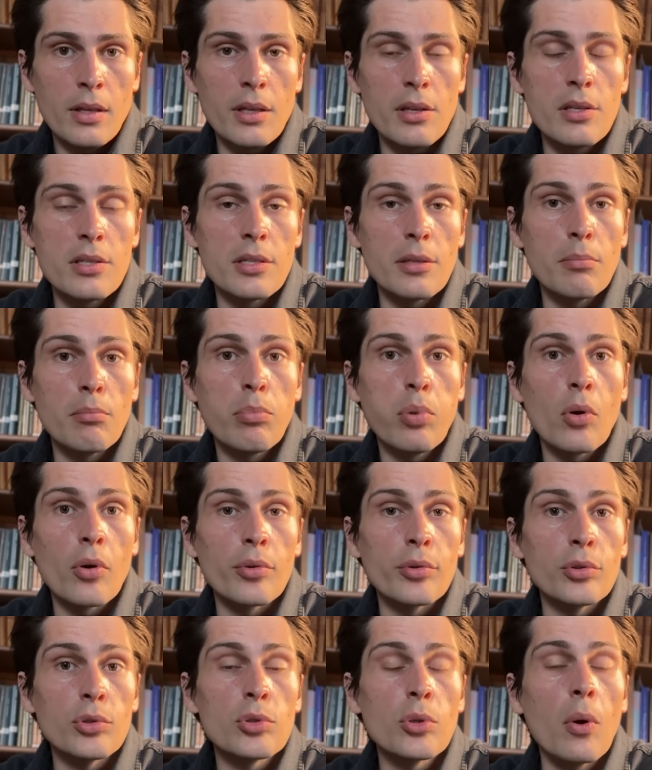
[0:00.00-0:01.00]

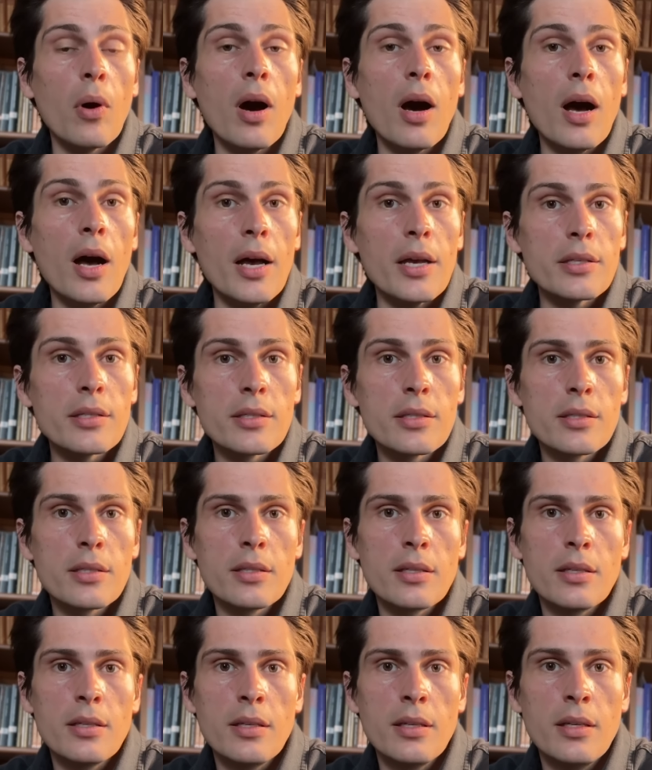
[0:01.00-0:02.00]
to us.
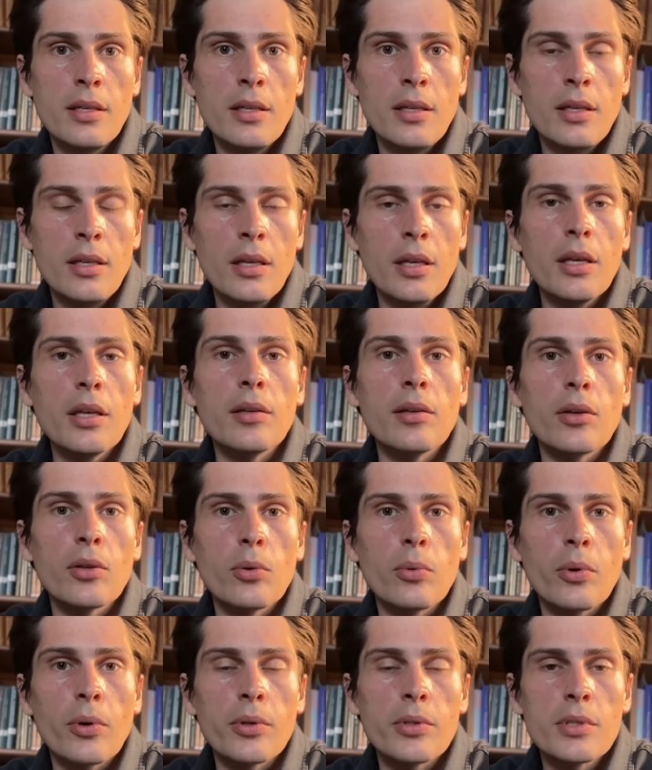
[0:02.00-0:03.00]
In other
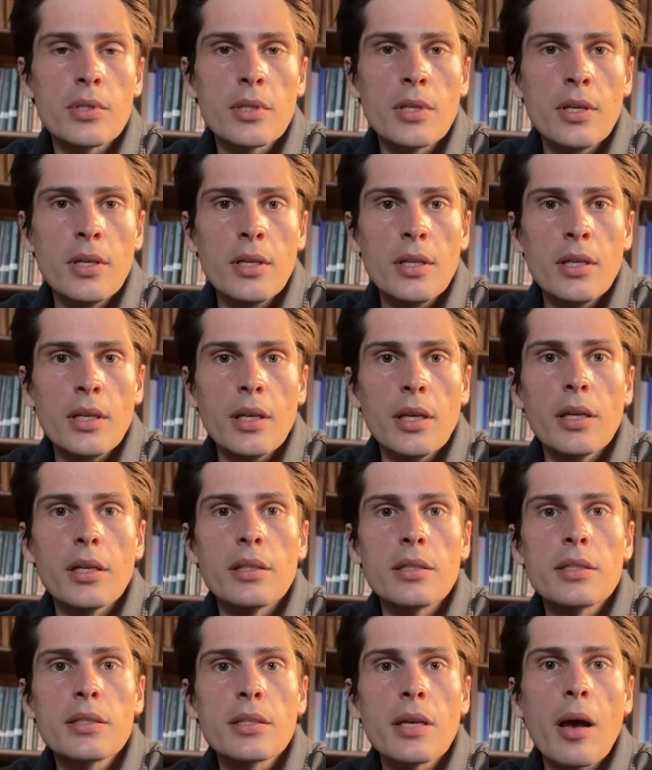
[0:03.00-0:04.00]
words, it
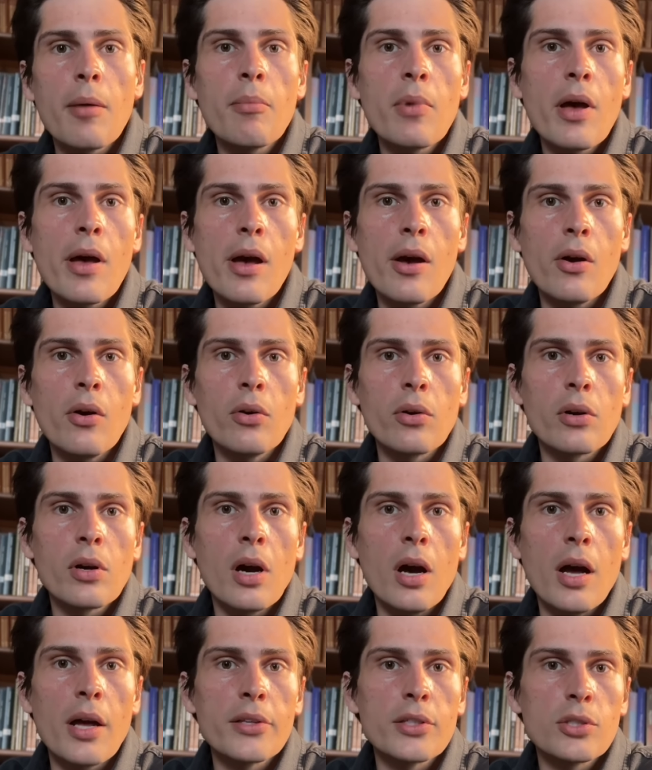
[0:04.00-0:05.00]
somehow
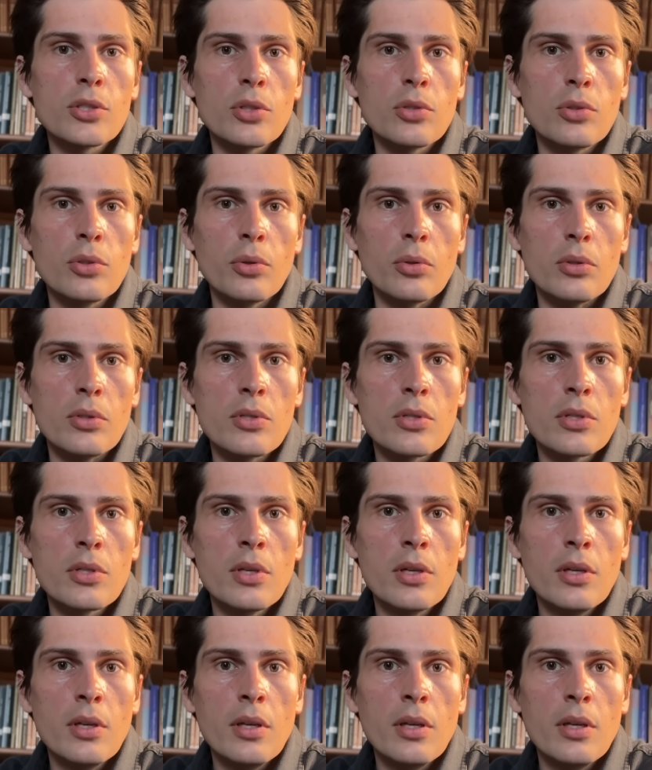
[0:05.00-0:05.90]
constitutes,